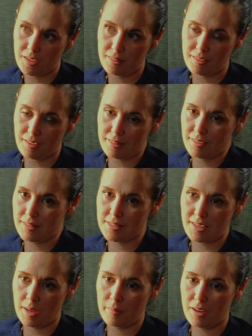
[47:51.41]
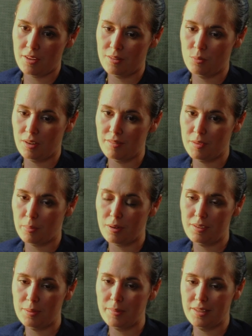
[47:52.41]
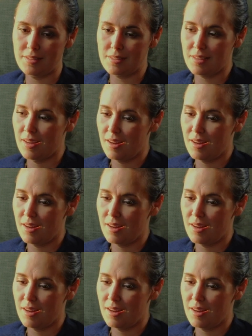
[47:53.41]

and I think this came out in one of the parliament's